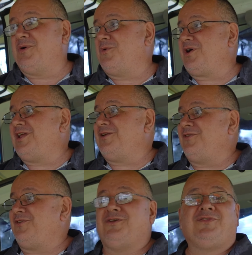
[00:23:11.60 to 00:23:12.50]
But what can
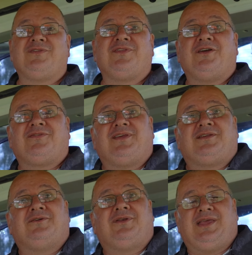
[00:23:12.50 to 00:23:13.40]
I do? There's no
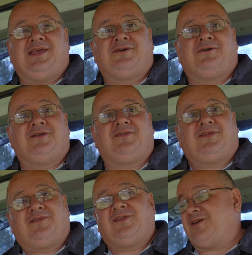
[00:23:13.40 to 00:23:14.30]
signal here, guys.
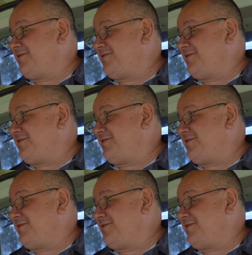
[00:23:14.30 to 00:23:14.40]
There's